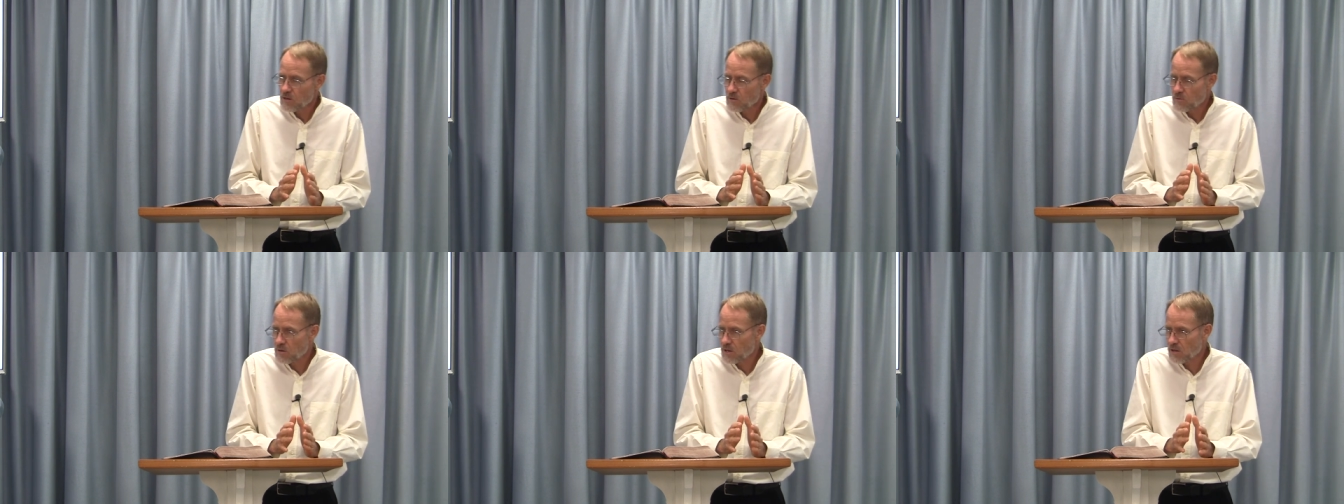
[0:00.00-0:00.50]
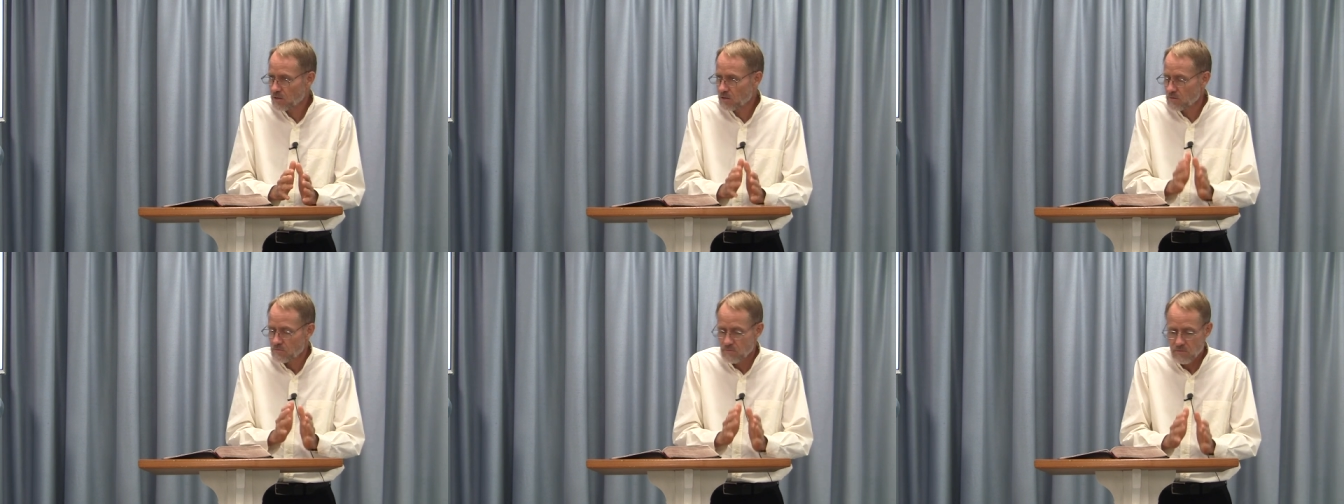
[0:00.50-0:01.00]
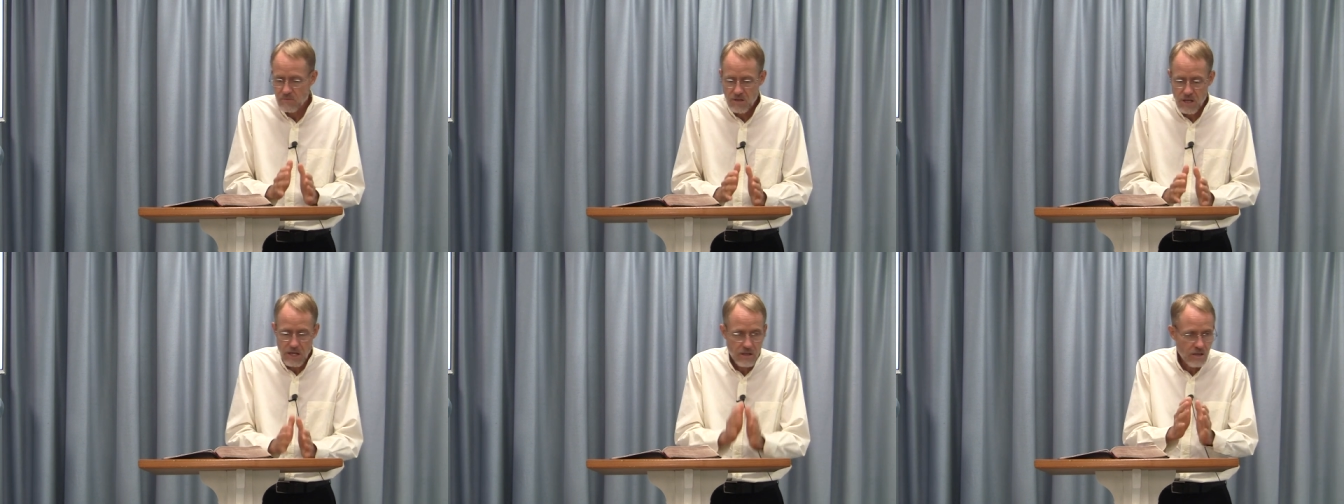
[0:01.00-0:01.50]
with
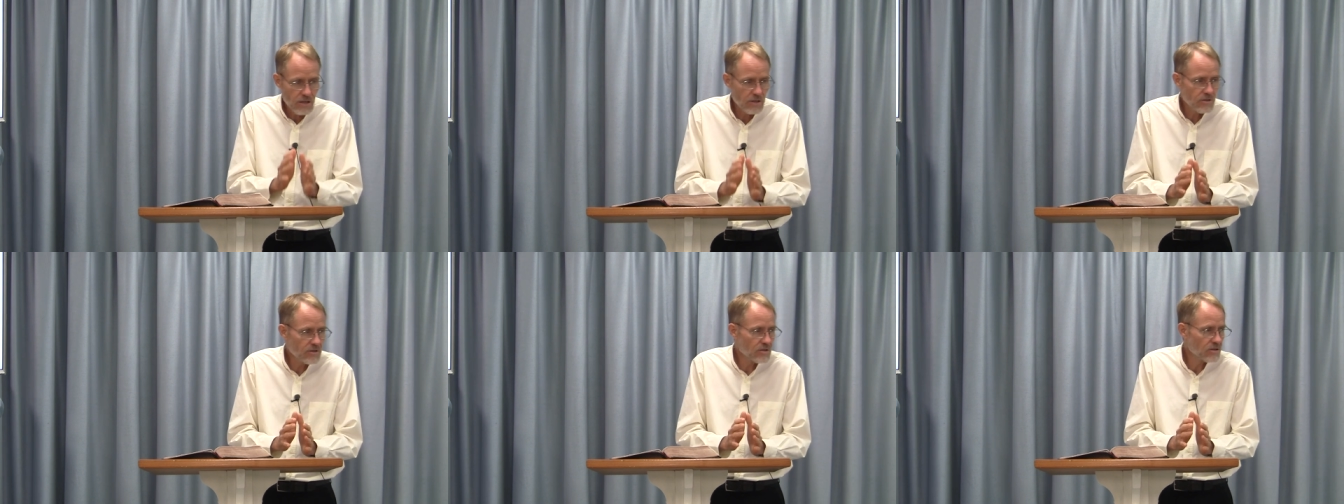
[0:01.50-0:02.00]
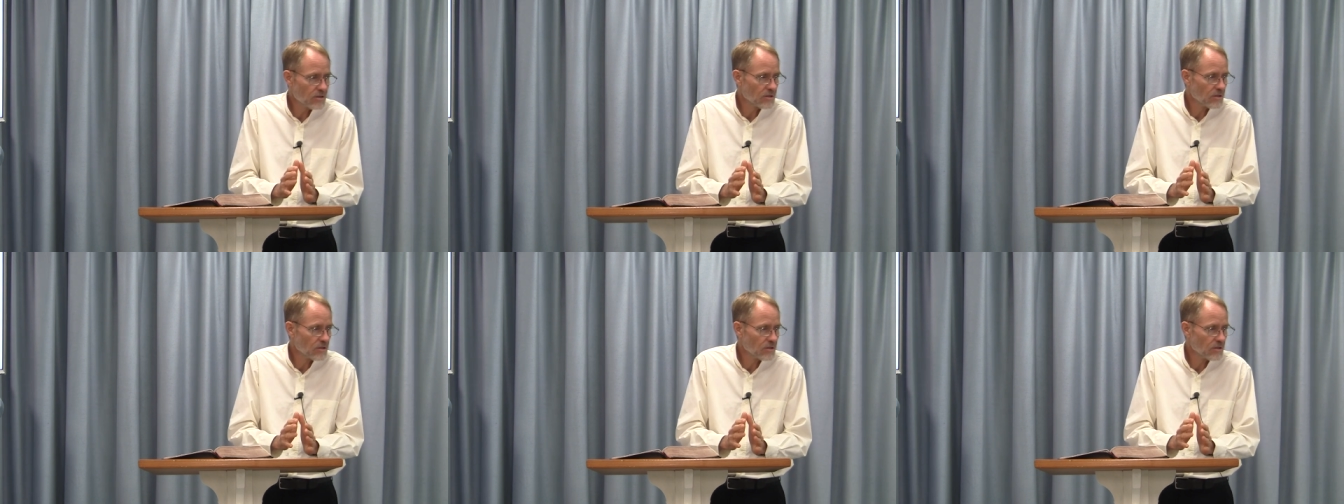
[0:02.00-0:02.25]
England,